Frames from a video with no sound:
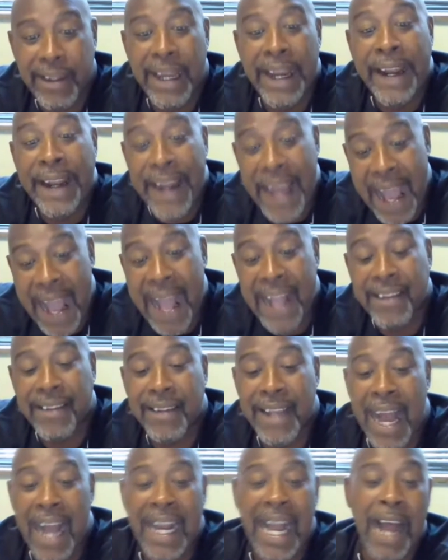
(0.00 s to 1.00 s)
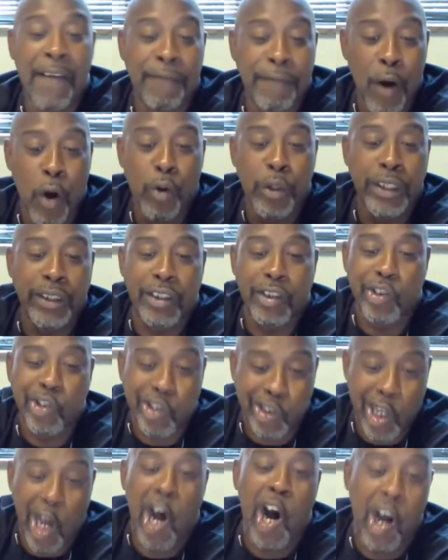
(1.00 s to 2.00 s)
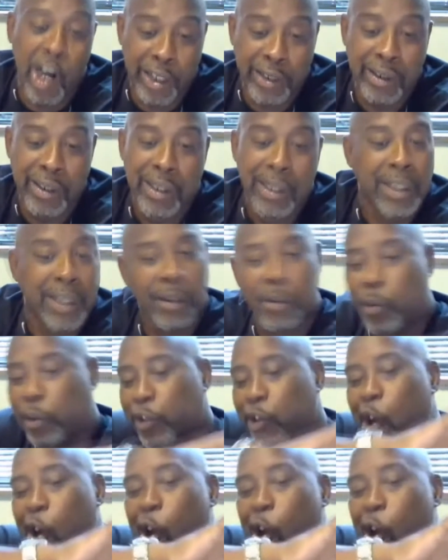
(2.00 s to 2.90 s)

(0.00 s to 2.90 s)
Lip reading: and I got voted to start. It was an